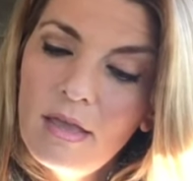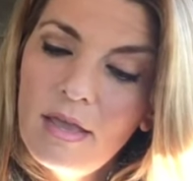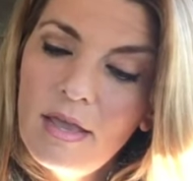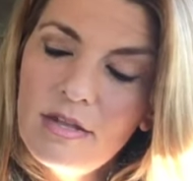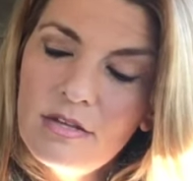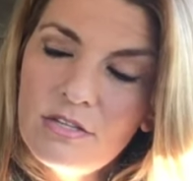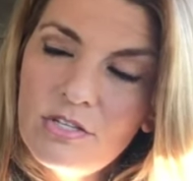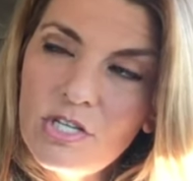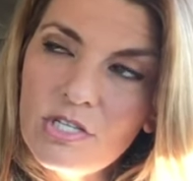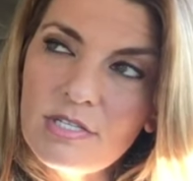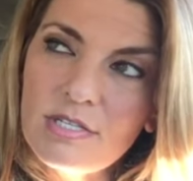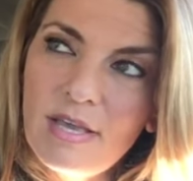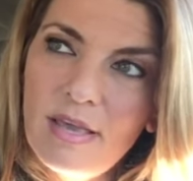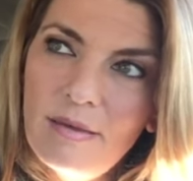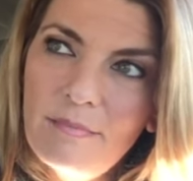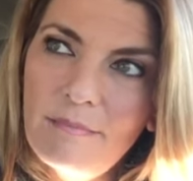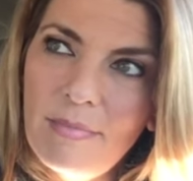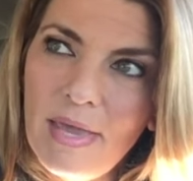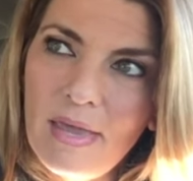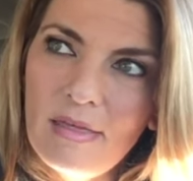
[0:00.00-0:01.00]
it just
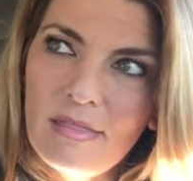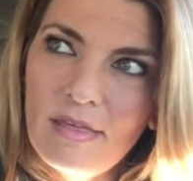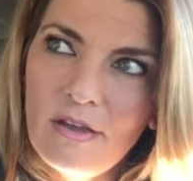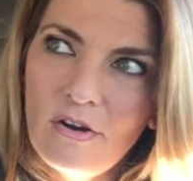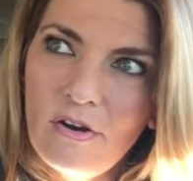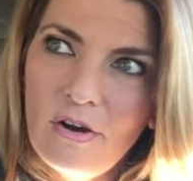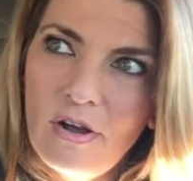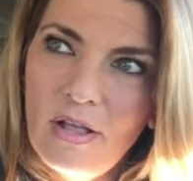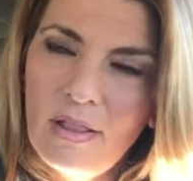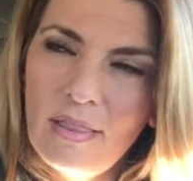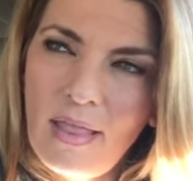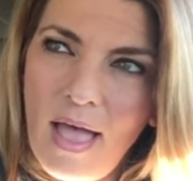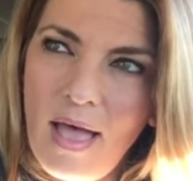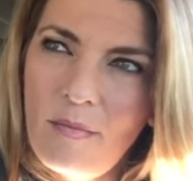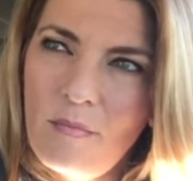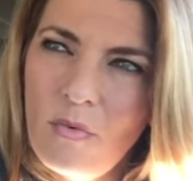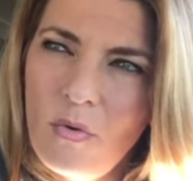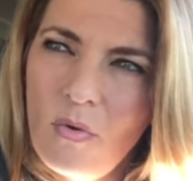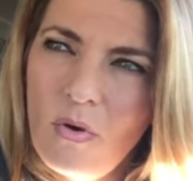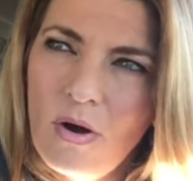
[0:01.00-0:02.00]
hit me. There are a
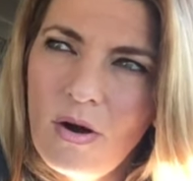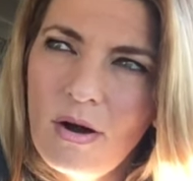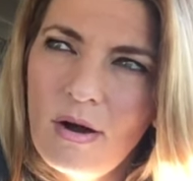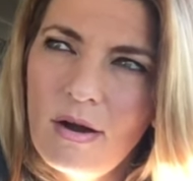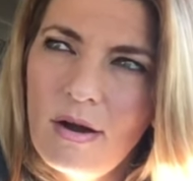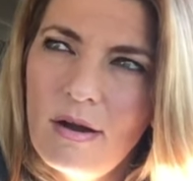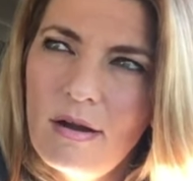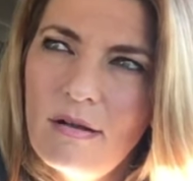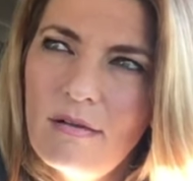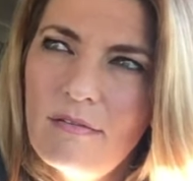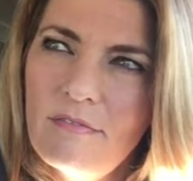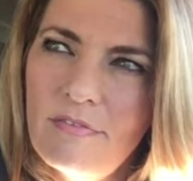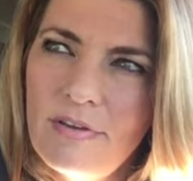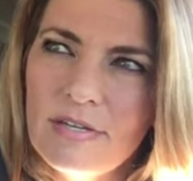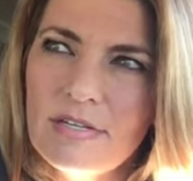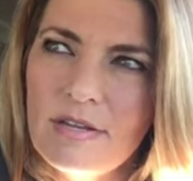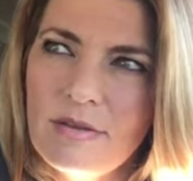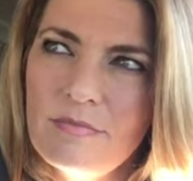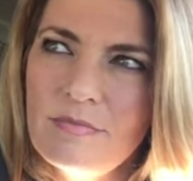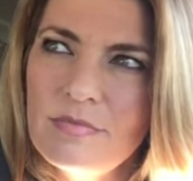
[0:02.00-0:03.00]
lot more
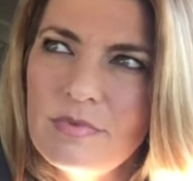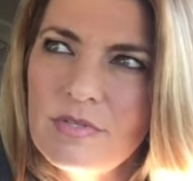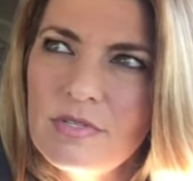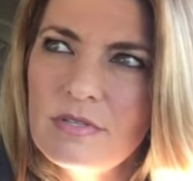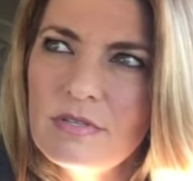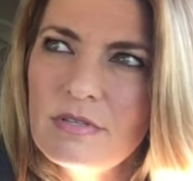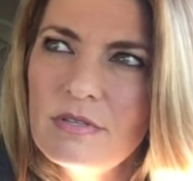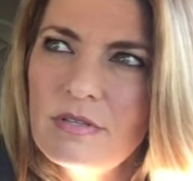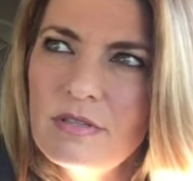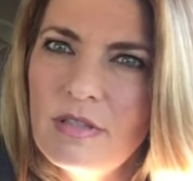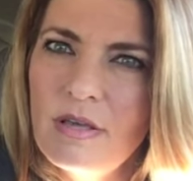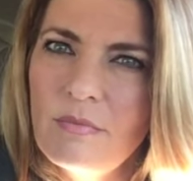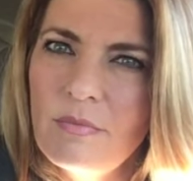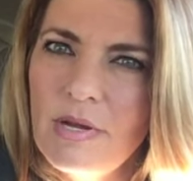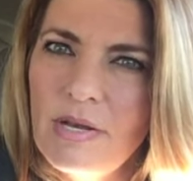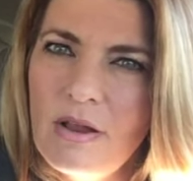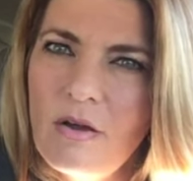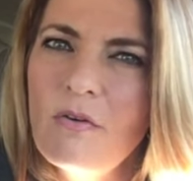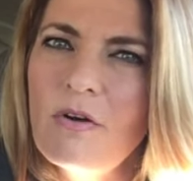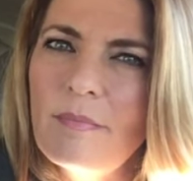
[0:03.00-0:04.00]
victims than
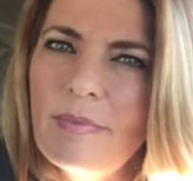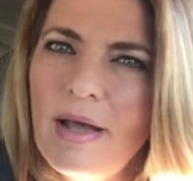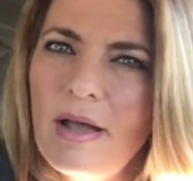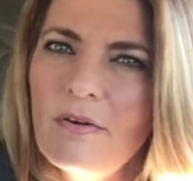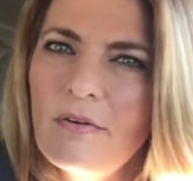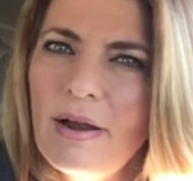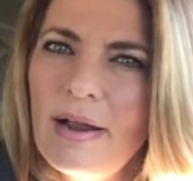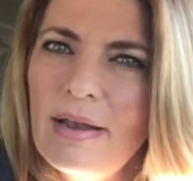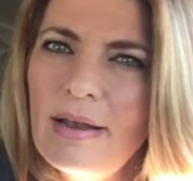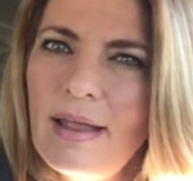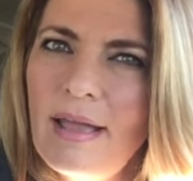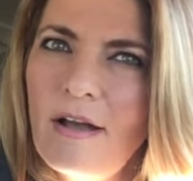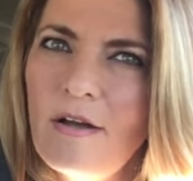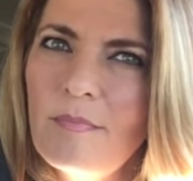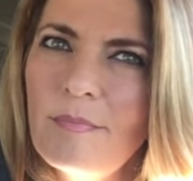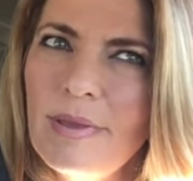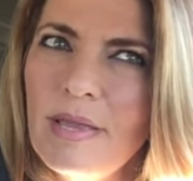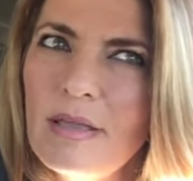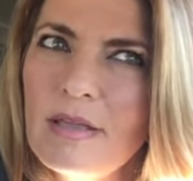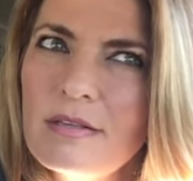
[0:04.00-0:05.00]
we know about right
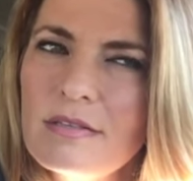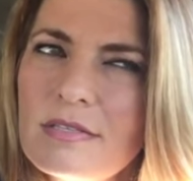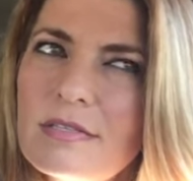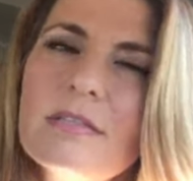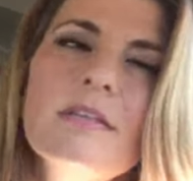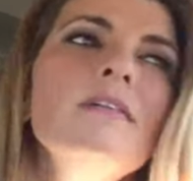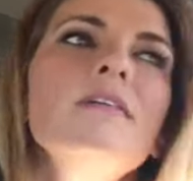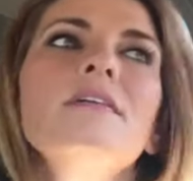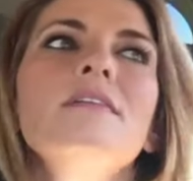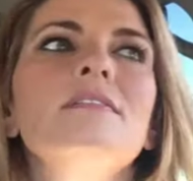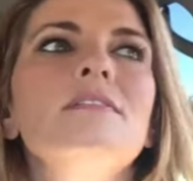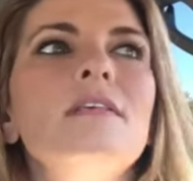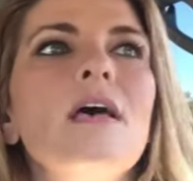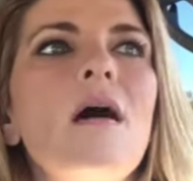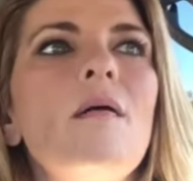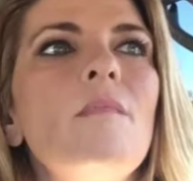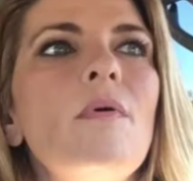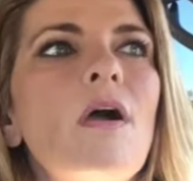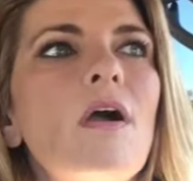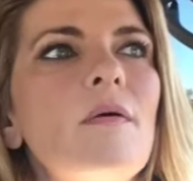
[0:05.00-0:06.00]
now, because
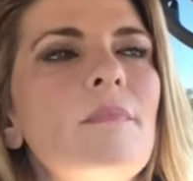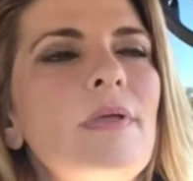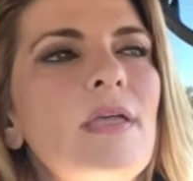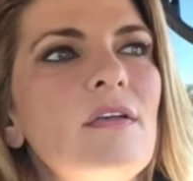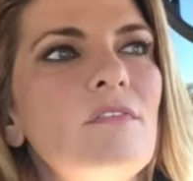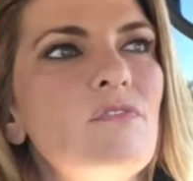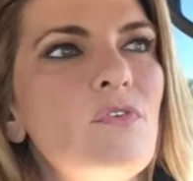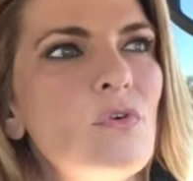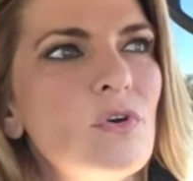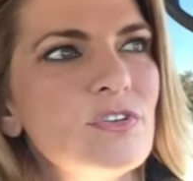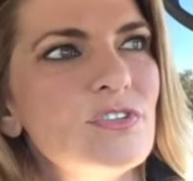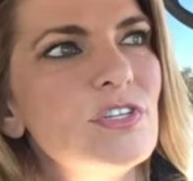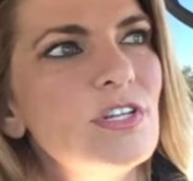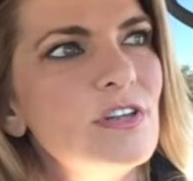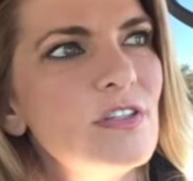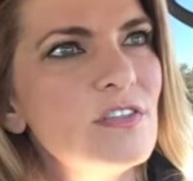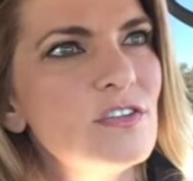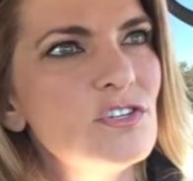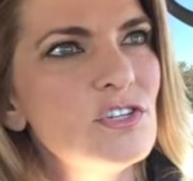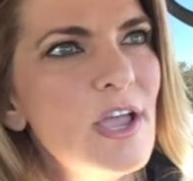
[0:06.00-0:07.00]
some are being forced
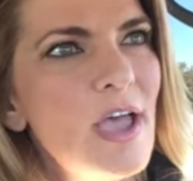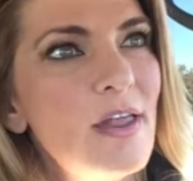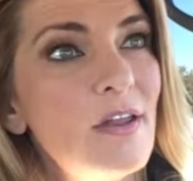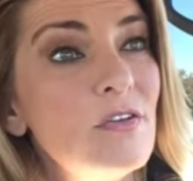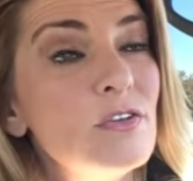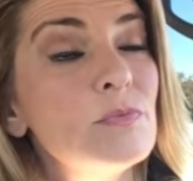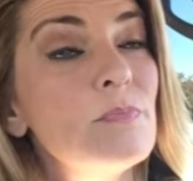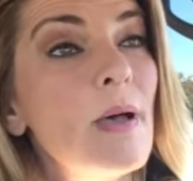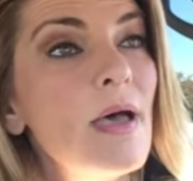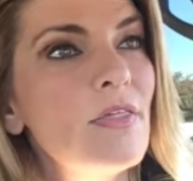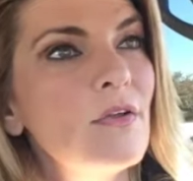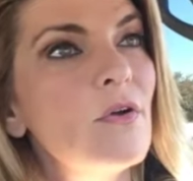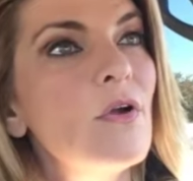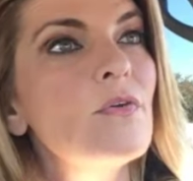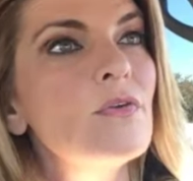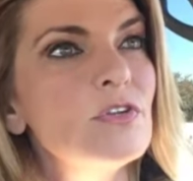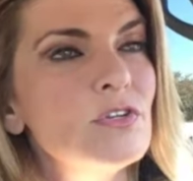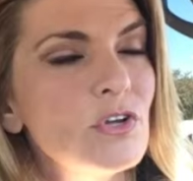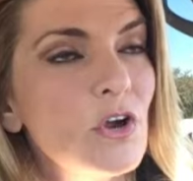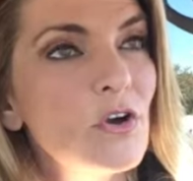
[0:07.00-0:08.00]
into the shadows by their
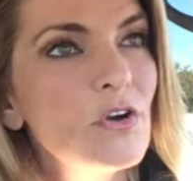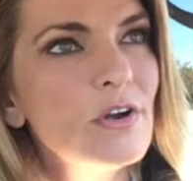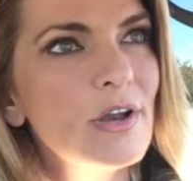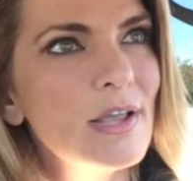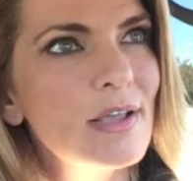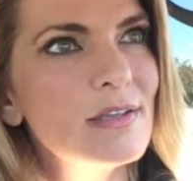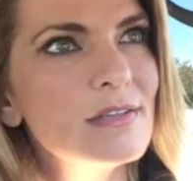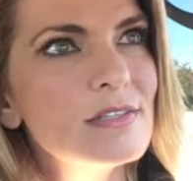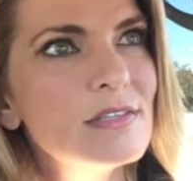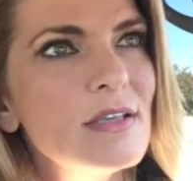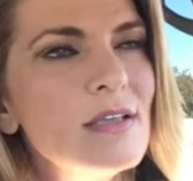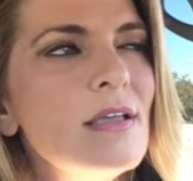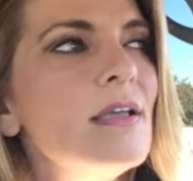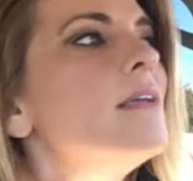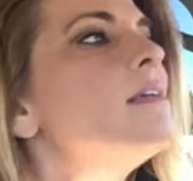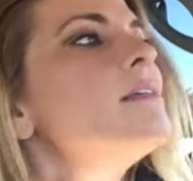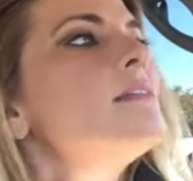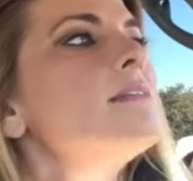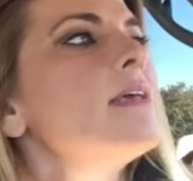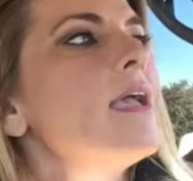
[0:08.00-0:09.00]
own attorneys
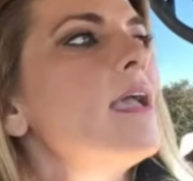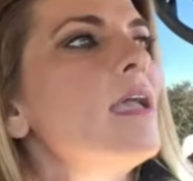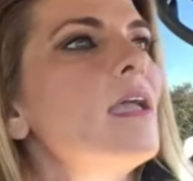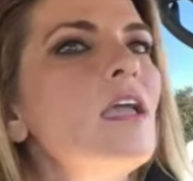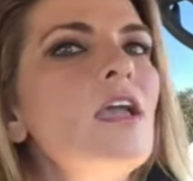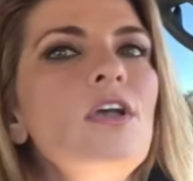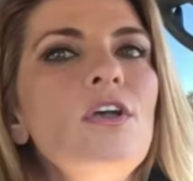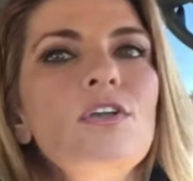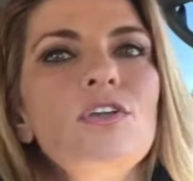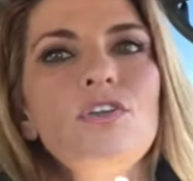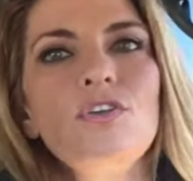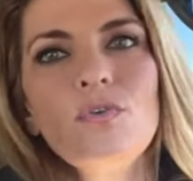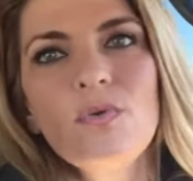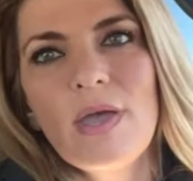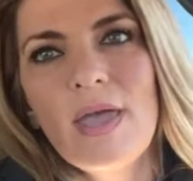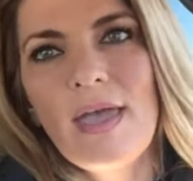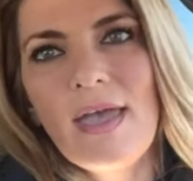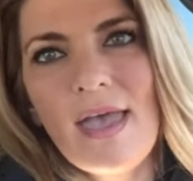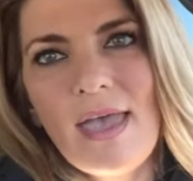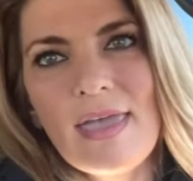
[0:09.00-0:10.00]
saying you
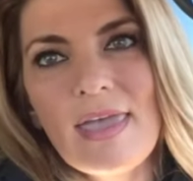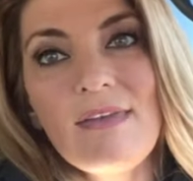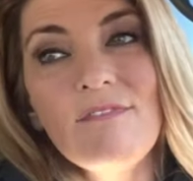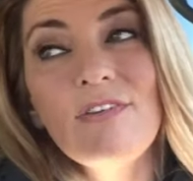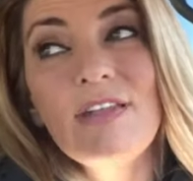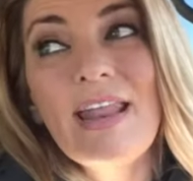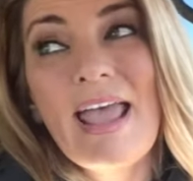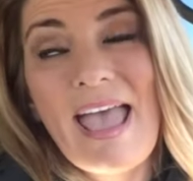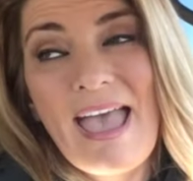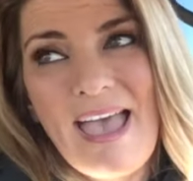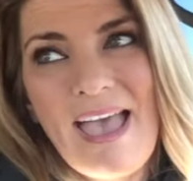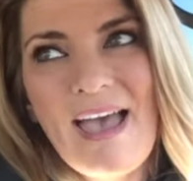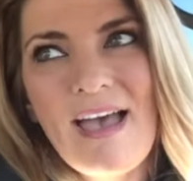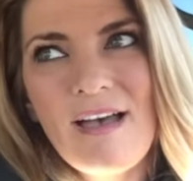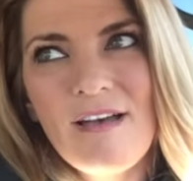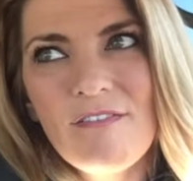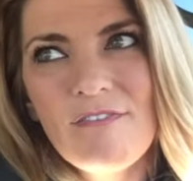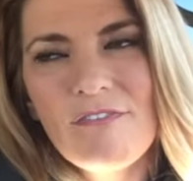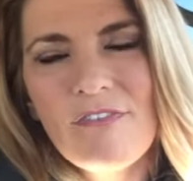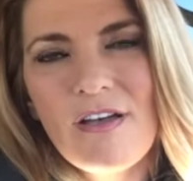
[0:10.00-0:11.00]
can't even
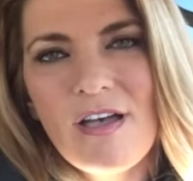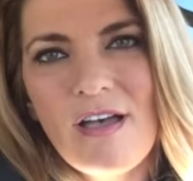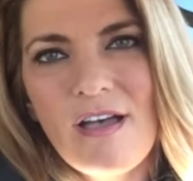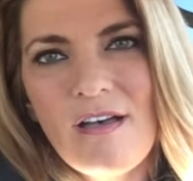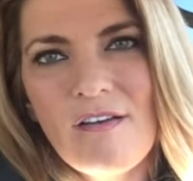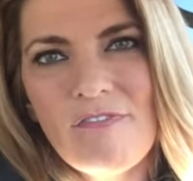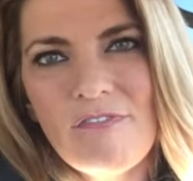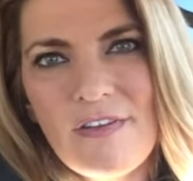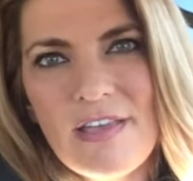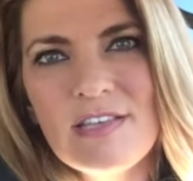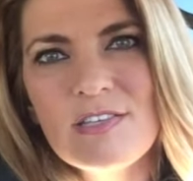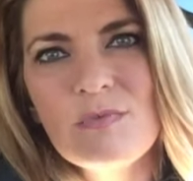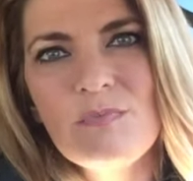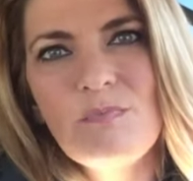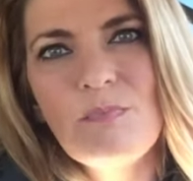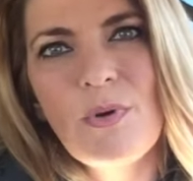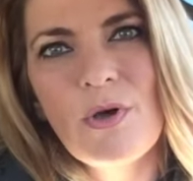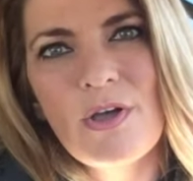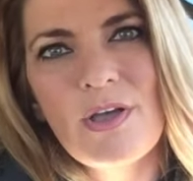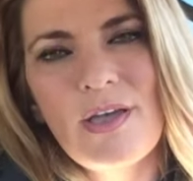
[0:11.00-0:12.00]
have a
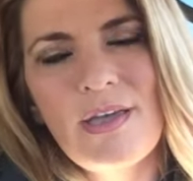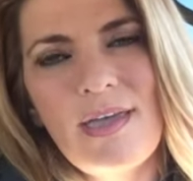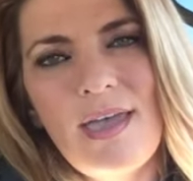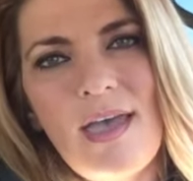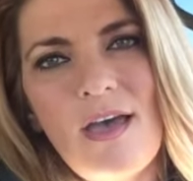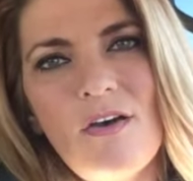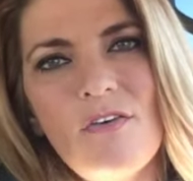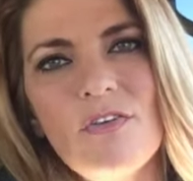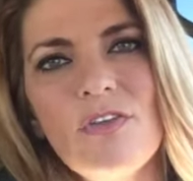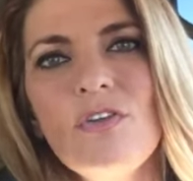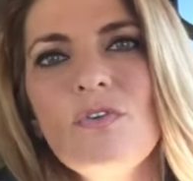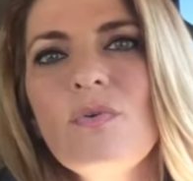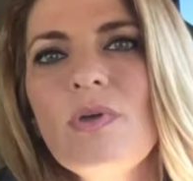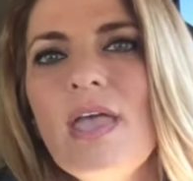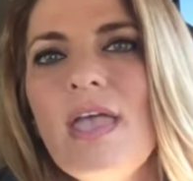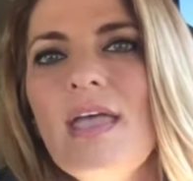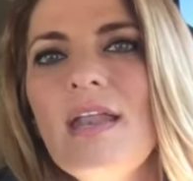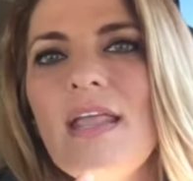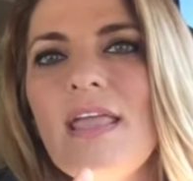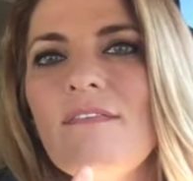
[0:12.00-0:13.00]
Facebook account, you can't